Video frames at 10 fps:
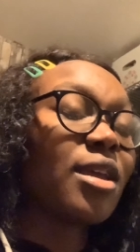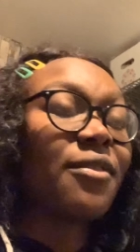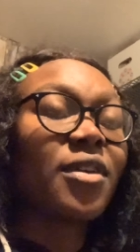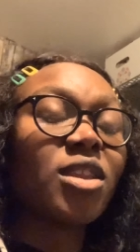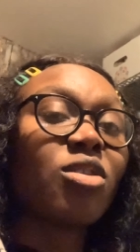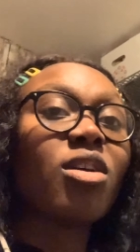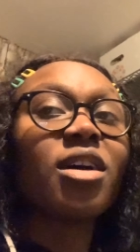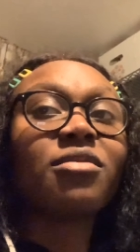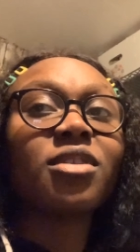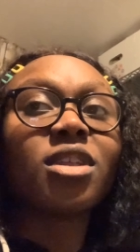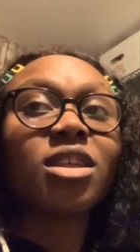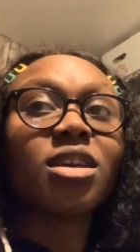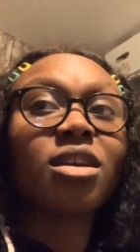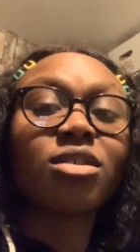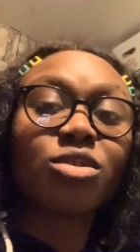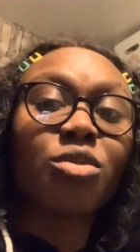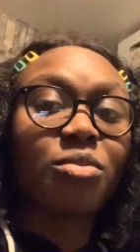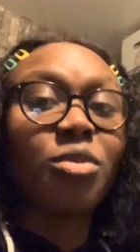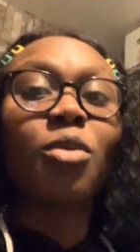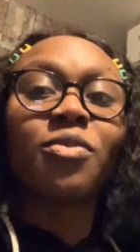I finally got everything. So
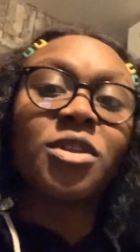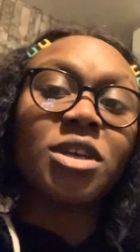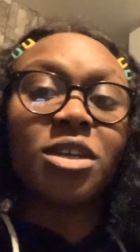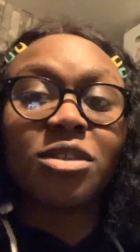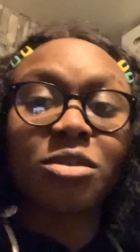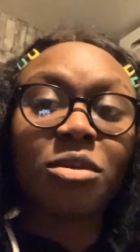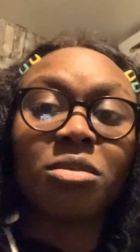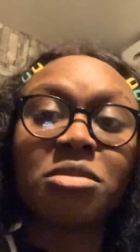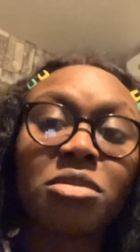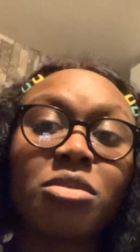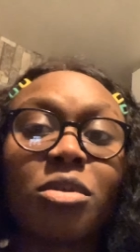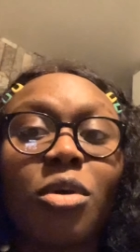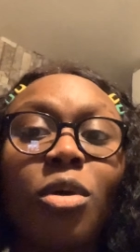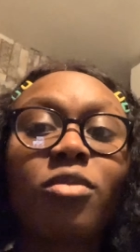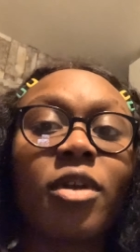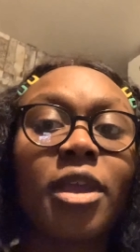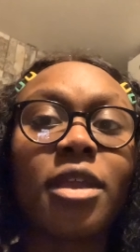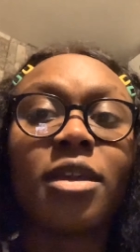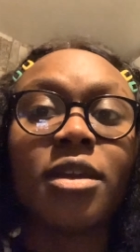hopefully it's, it's gonna go all right.